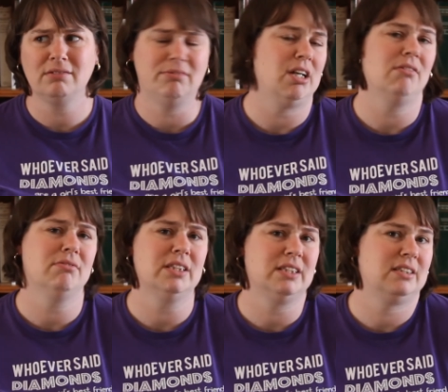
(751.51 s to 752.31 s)
No,
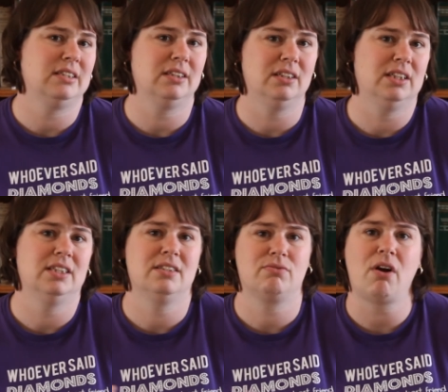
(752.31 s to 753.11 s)
it's still
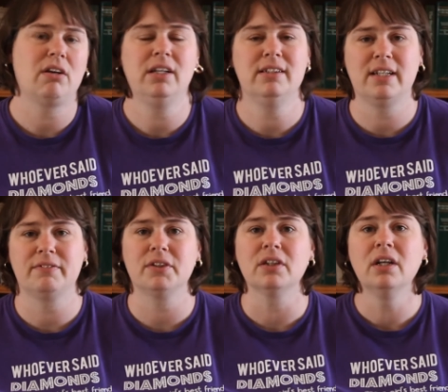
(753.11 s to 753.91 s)
as rocky as
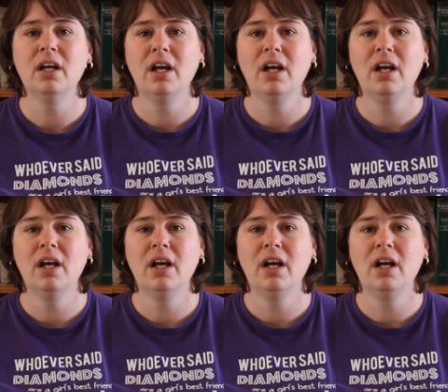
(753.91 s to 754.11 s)
ever.